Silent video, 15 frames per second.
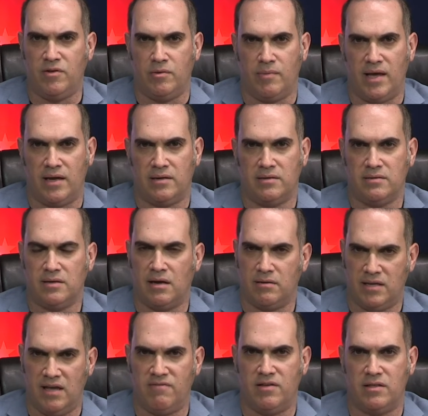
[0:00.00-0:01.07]
you, man, I'll
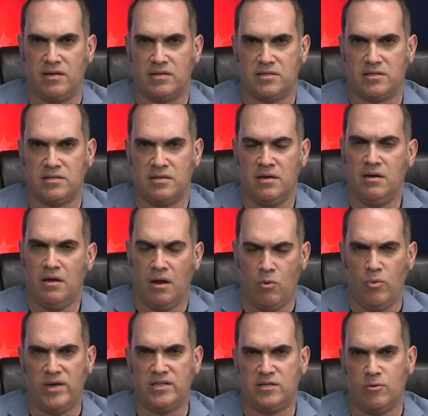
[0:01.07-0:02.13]
give you this. A
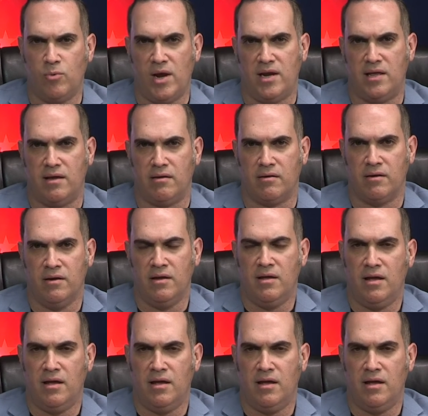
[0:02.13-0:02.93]
win's a win here.